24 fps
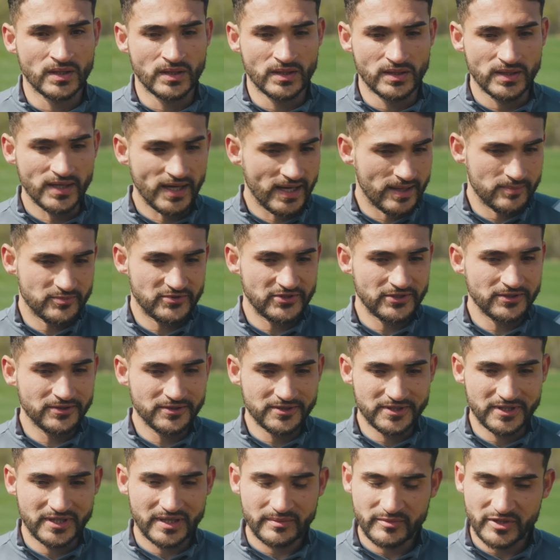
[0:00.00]
Yeah,
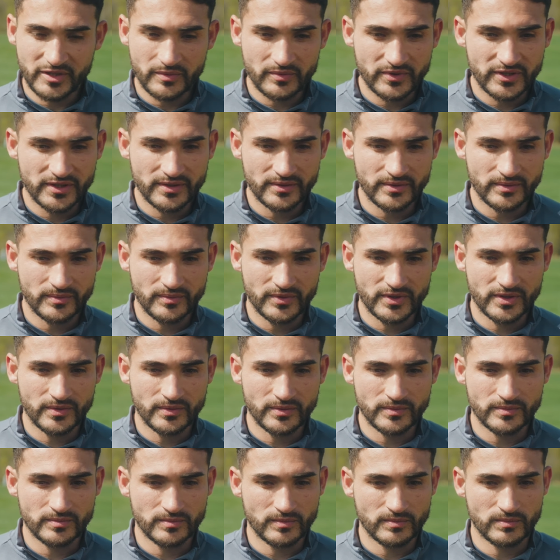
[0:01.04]
absolutely. I mean,
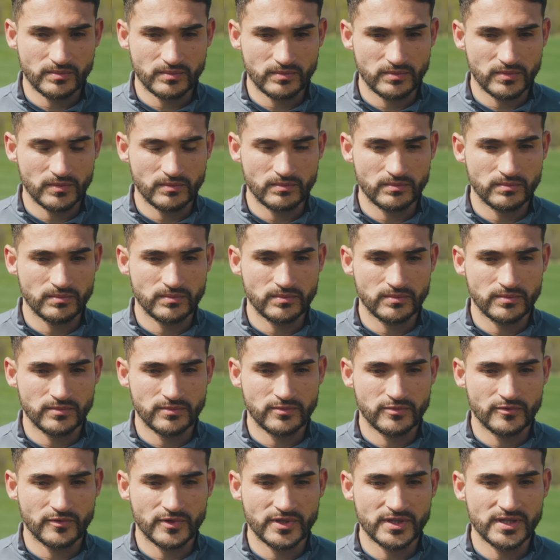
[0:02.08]
we're
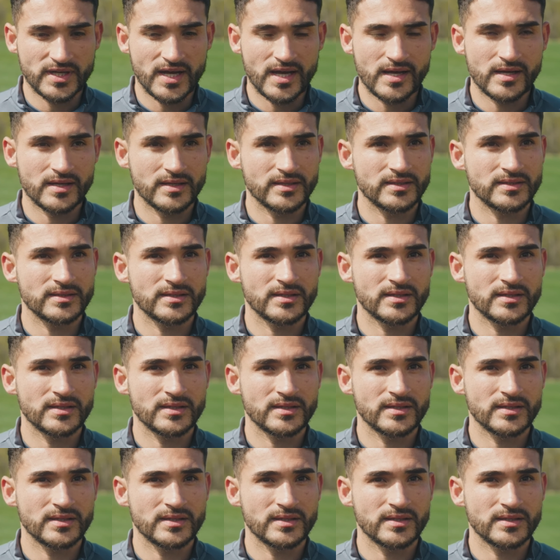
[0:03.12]
not,